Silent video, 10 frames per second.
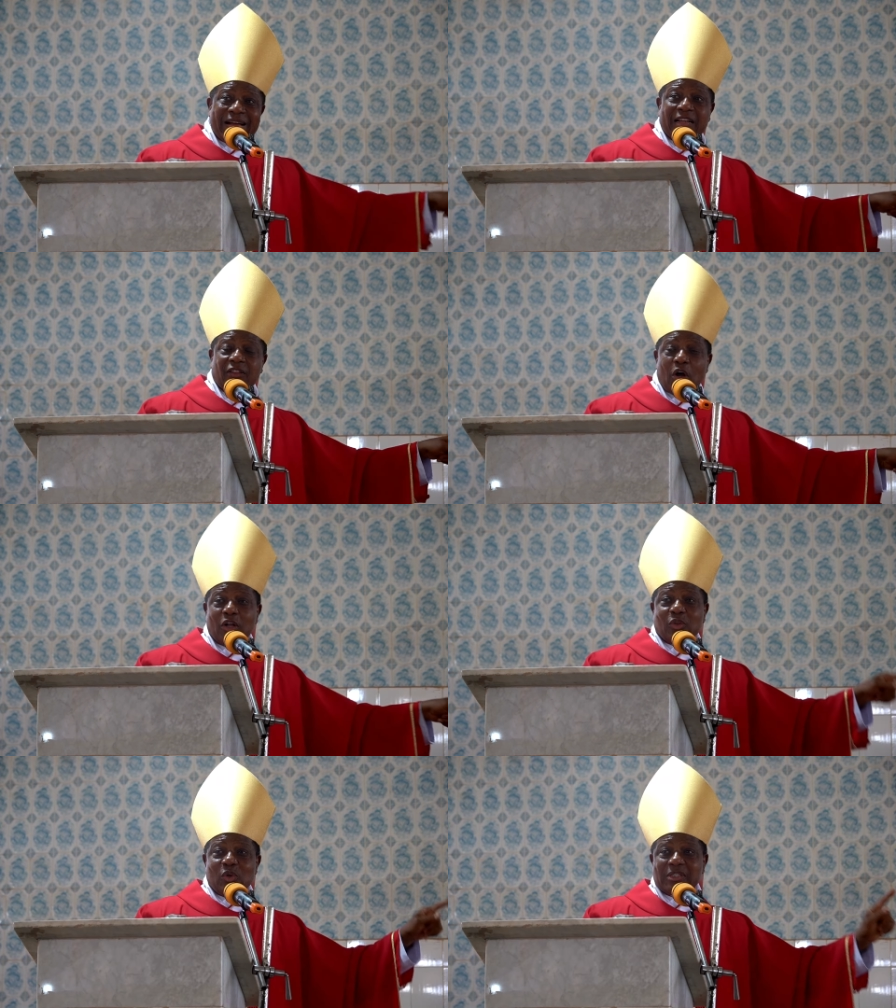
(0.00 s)

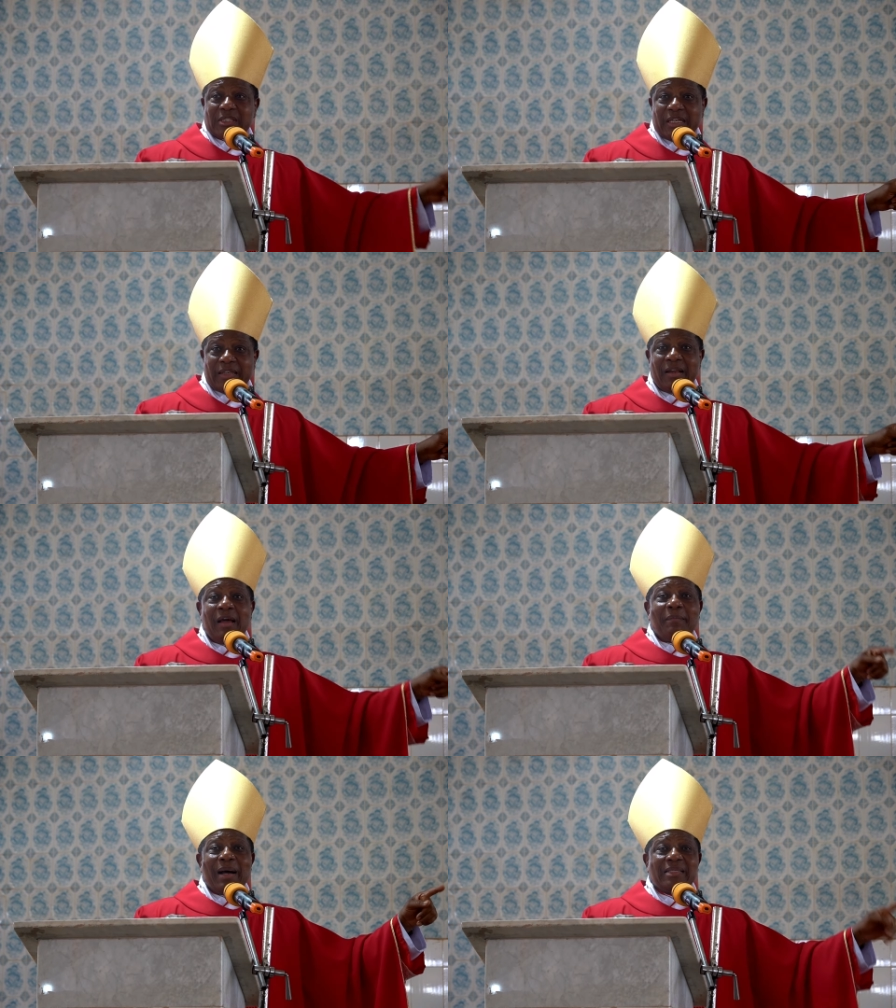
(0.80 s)
rector to
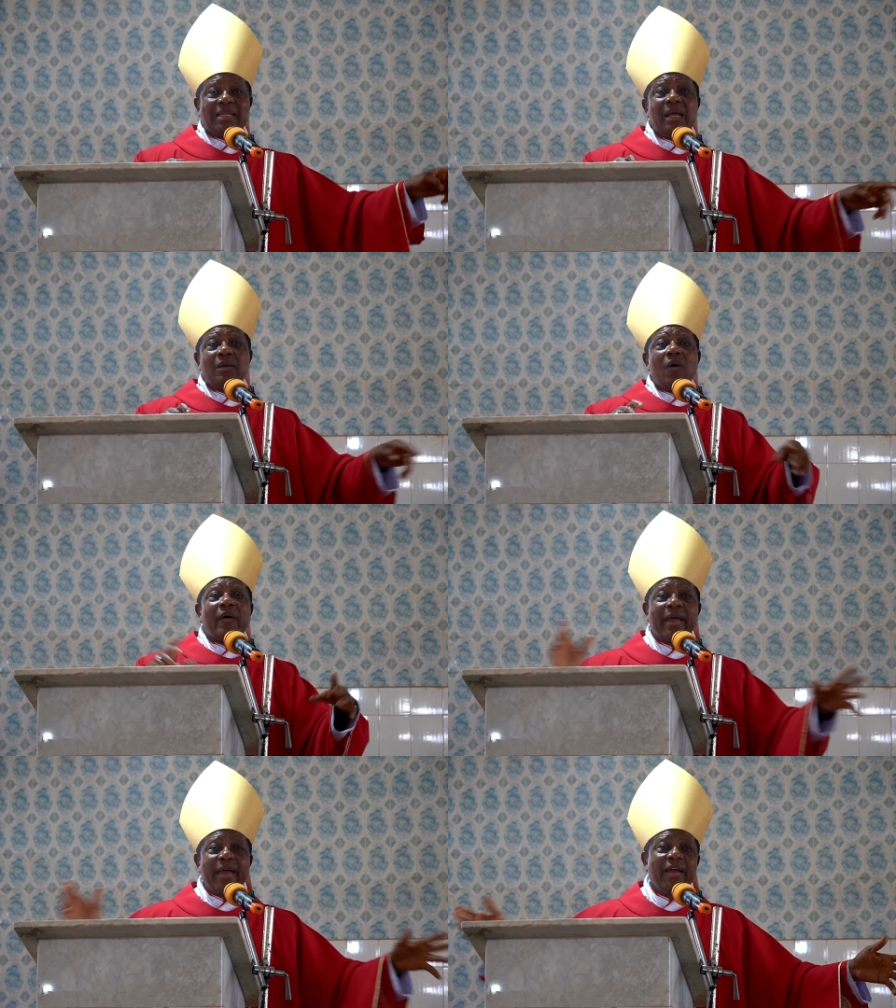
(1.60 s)
sin by saying,
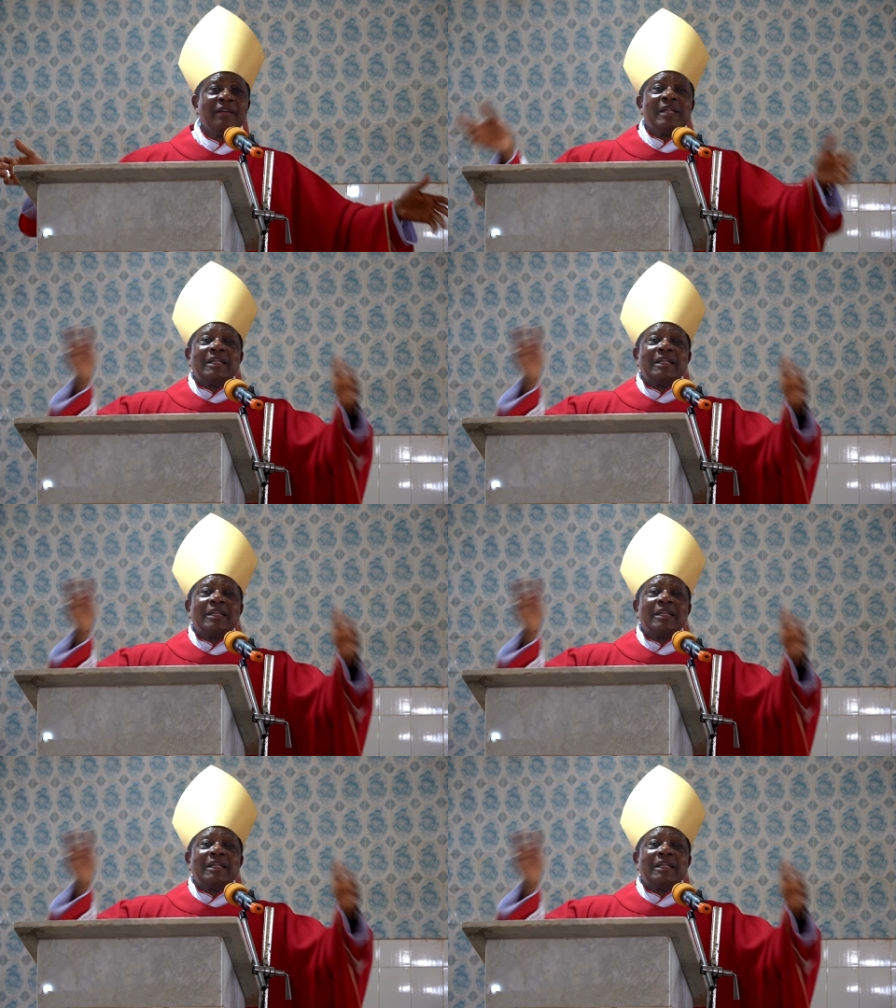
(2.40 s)
okay,